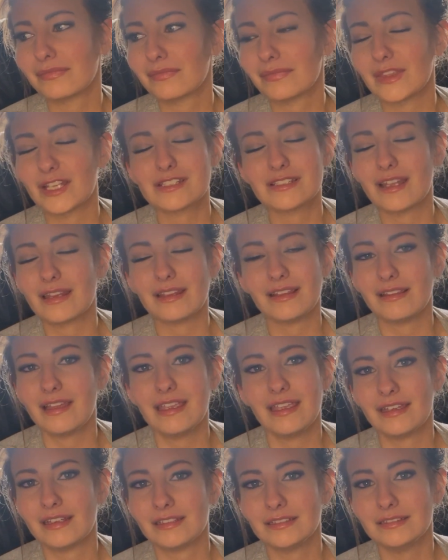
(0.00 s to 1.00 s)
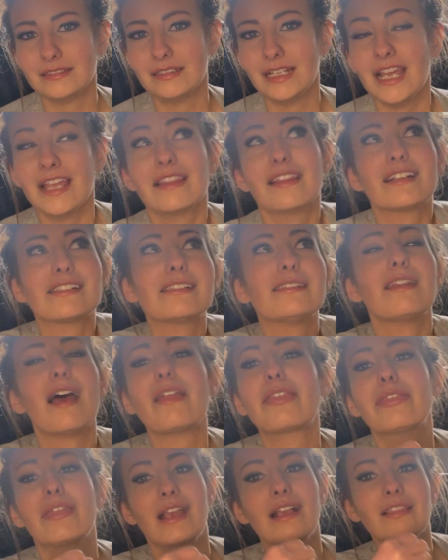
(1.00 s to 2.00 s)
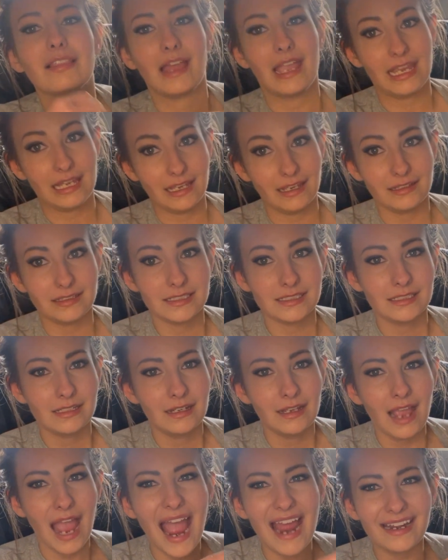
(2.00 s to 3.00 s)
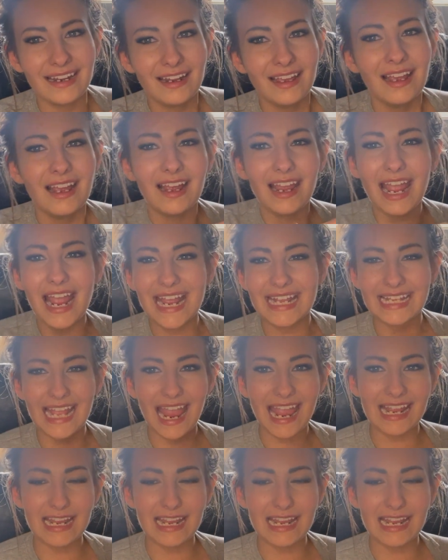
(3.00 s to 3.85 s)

There's nothing like it. There's nothing like it. And it